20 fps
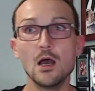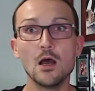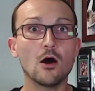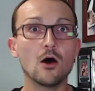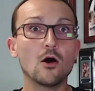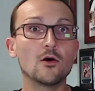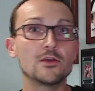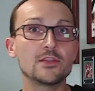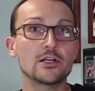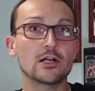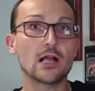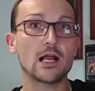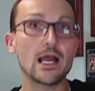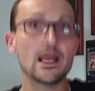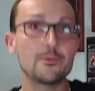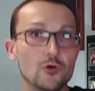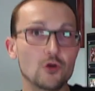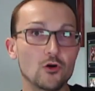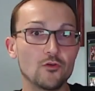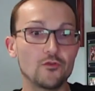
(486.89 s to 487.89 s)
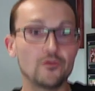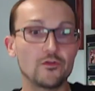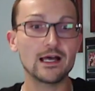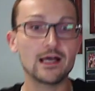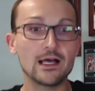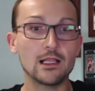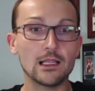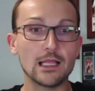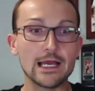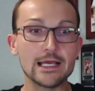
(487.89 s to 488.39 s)
Oh, and they're
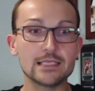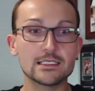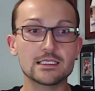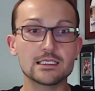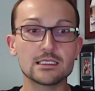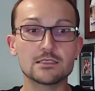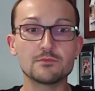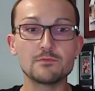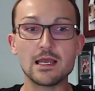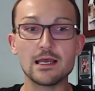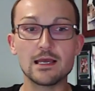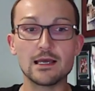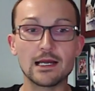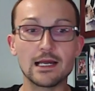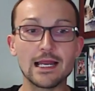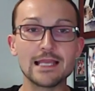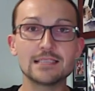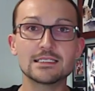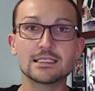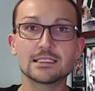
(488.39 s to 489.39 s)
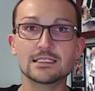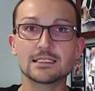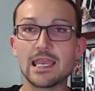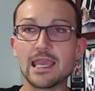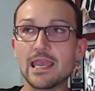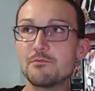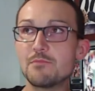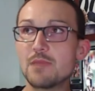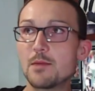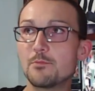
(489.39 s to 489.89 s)
high-profile
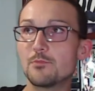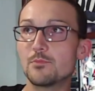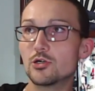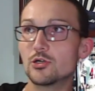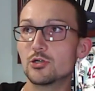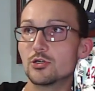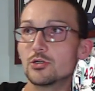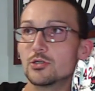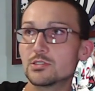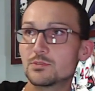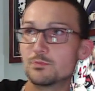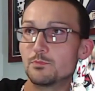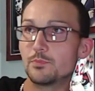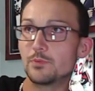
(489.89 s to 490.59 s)
ISIS-K members,